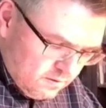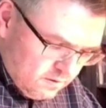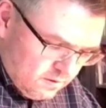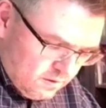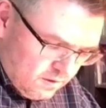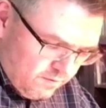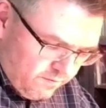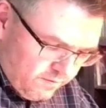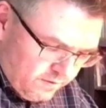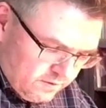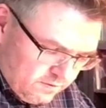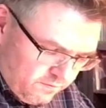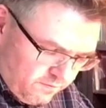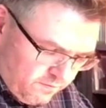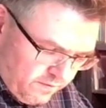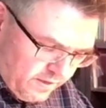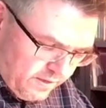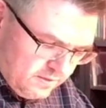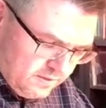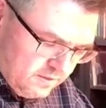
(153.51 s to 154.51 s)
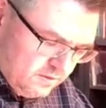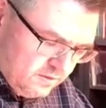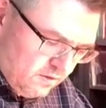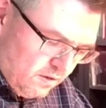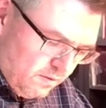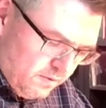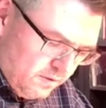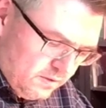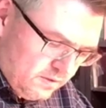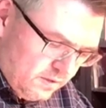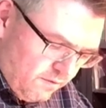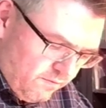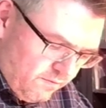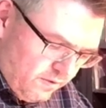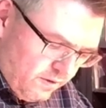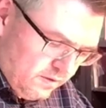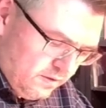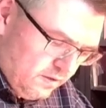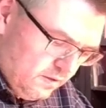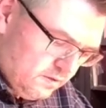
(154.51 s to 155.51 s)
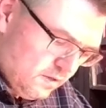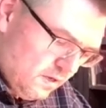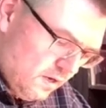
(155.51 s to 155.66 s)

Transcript: If it's a Francis turbine or something like this.